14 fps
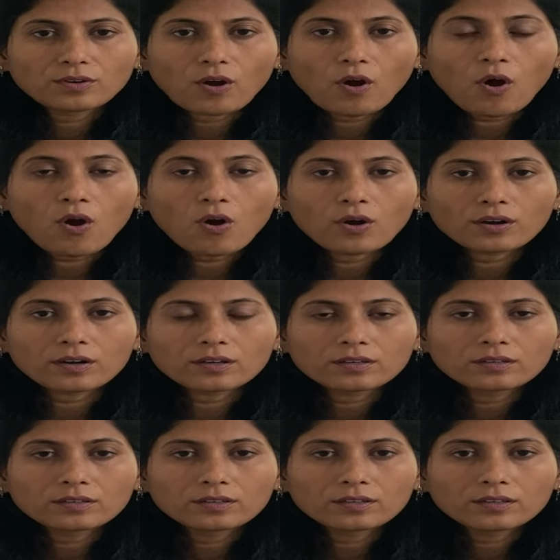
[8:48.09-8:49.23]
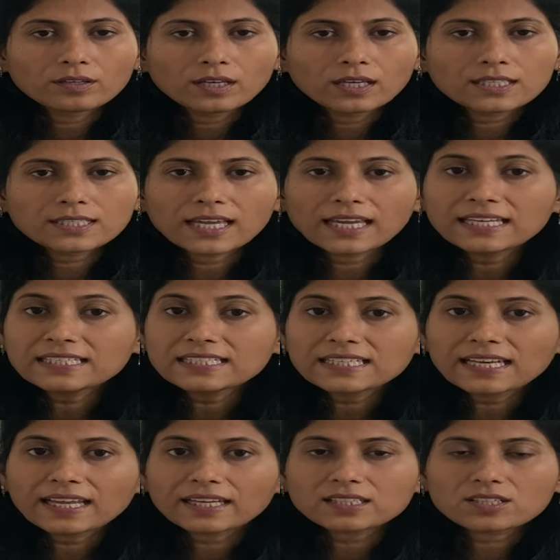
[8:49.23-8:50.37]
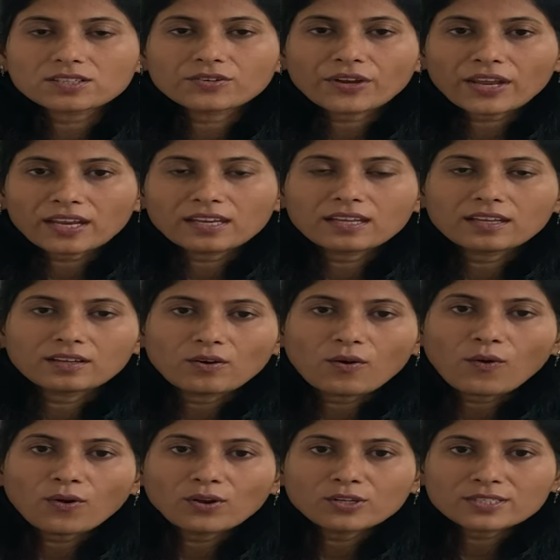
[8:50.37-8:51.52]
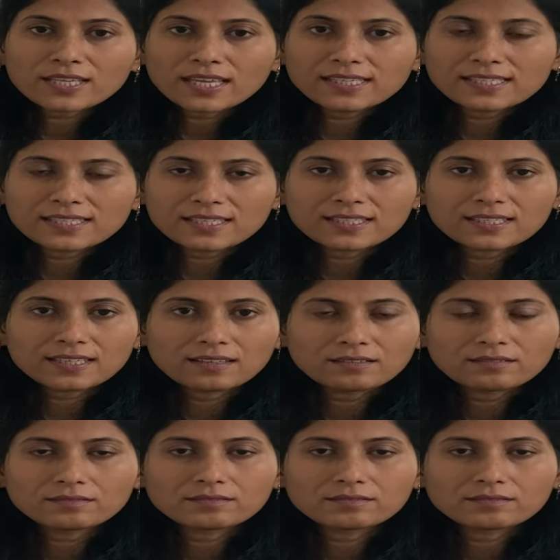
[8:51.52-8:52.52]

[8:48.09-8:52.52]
Or is the intellect reigning all your senses in?